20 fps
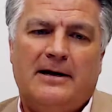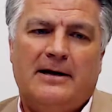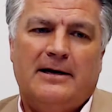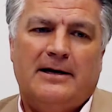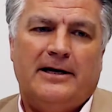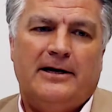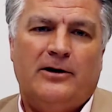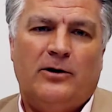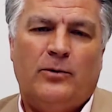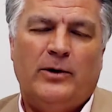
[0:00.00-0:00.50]

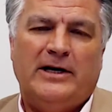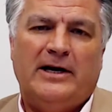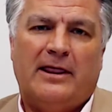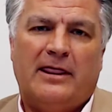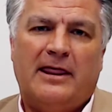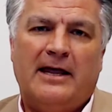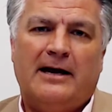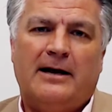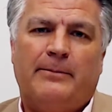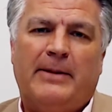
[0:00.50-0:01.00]
you know when you
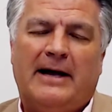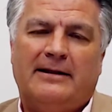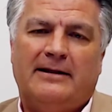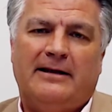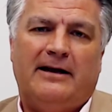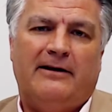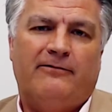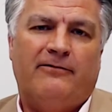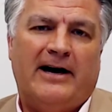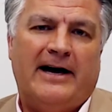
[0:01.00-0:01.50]
think about the
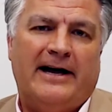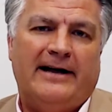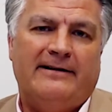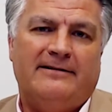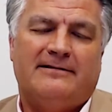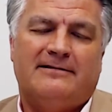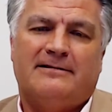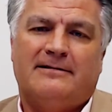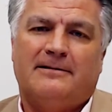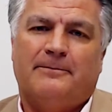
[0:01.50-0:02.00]

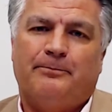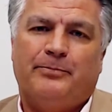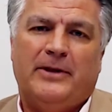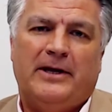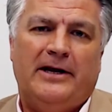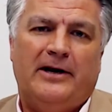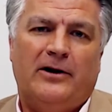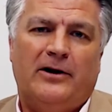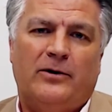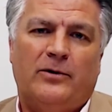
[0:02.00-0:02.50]
advice
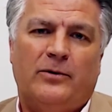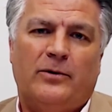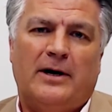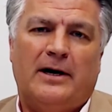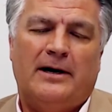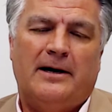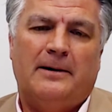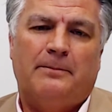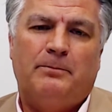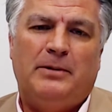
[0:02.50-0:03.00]
you know
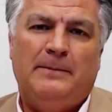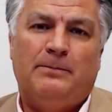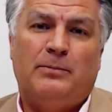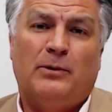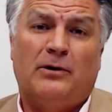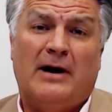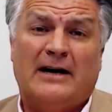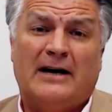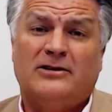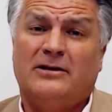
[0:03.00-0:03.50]
uh, people
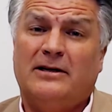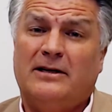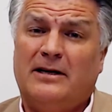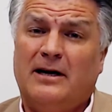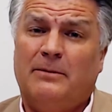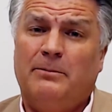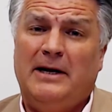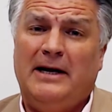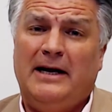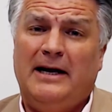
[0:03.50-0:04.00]
are actually
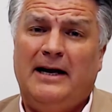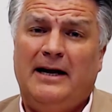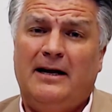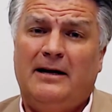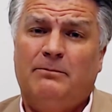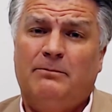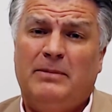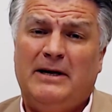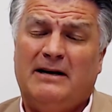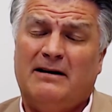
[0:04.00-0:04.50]
coming
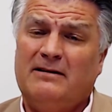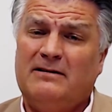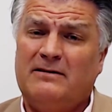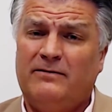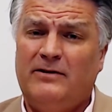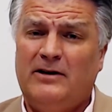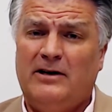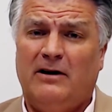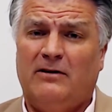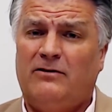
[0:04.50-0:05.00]
in because of
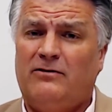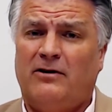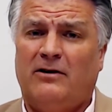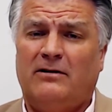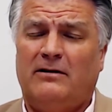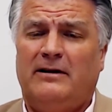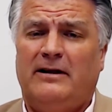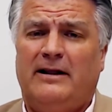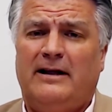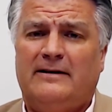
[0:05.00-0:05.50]
the
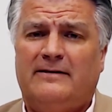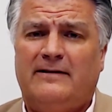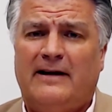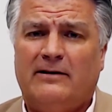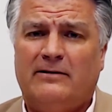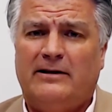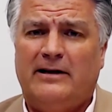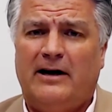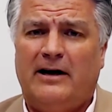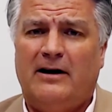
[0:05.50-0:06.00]
uncertainty that's
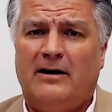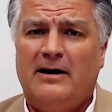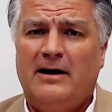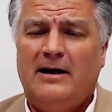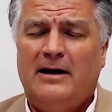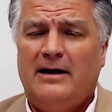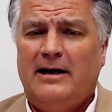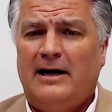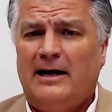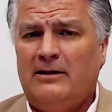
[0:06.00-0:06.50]
out there
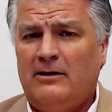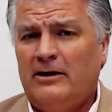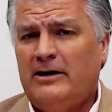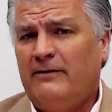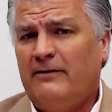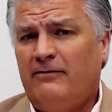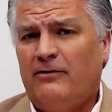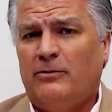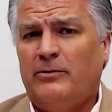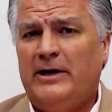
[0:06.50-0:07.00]
and looking
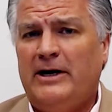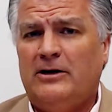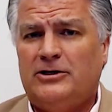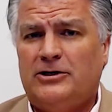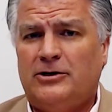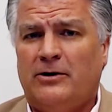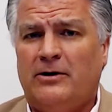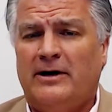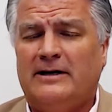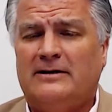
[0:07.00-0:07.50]
for
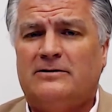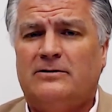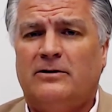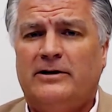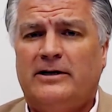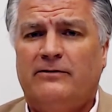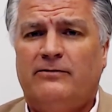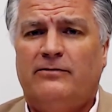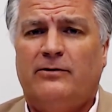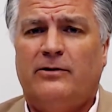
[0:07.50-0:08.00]
reassurance
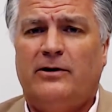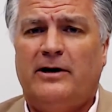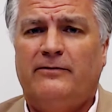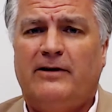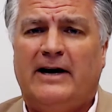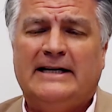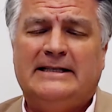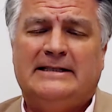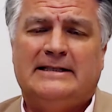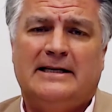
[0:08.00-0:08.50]
looking for
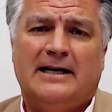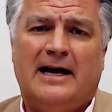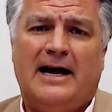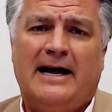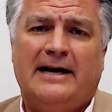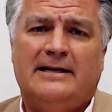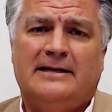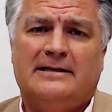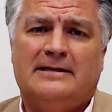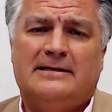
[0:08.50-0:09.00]
advice and
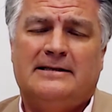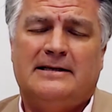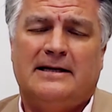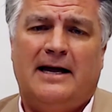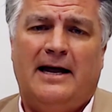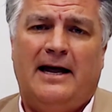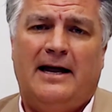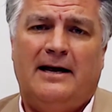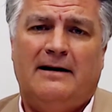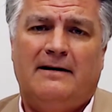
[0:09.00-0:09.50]
guidance
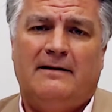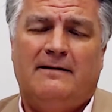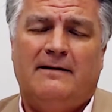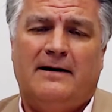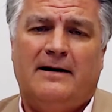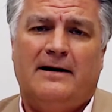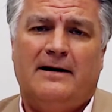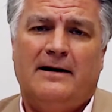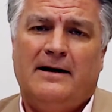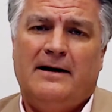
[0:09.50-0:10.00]
and
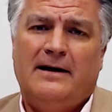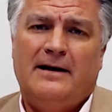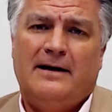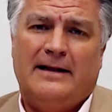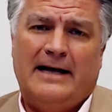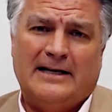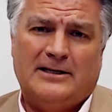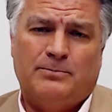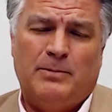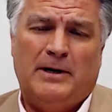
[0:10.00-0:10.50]
uh,
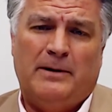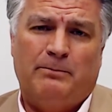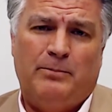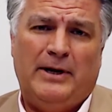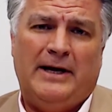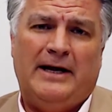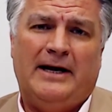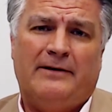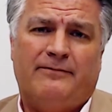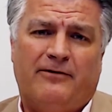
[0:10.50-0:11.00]
that's been a
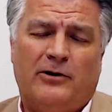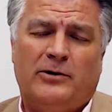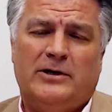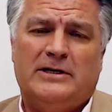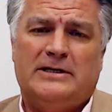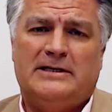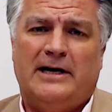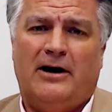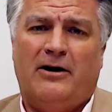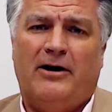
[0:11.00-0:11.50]
big
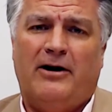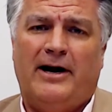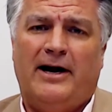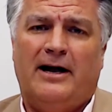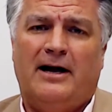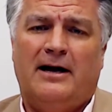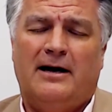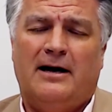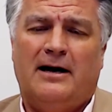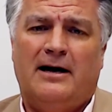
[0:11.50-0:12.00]
focus
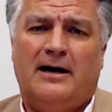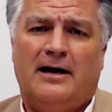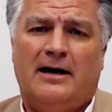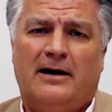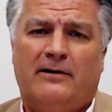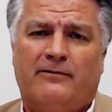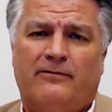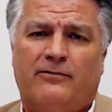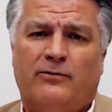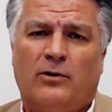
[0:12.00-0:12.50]
area
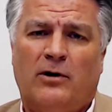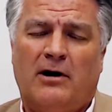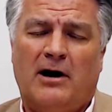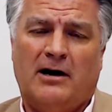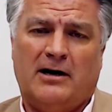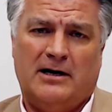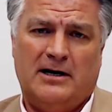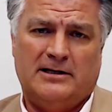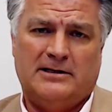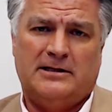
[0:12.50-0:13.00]
uh, for our
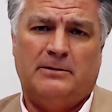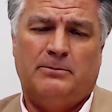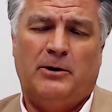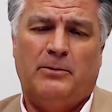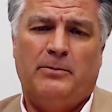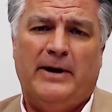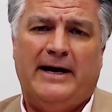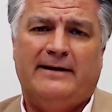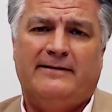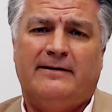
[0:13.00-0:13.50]
customer
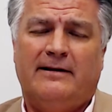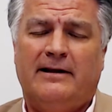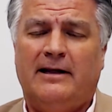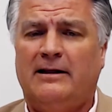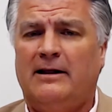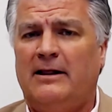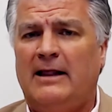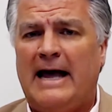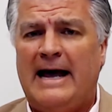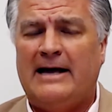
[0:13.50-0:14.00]
base and then
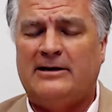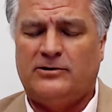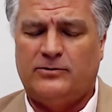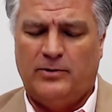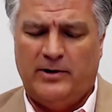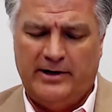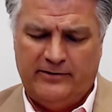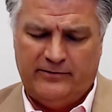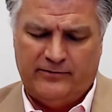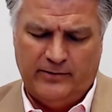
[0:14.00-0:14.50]
the last
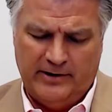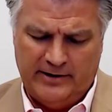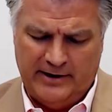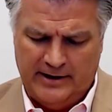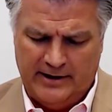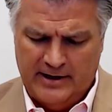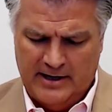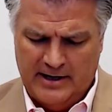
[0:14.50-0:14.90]
one is really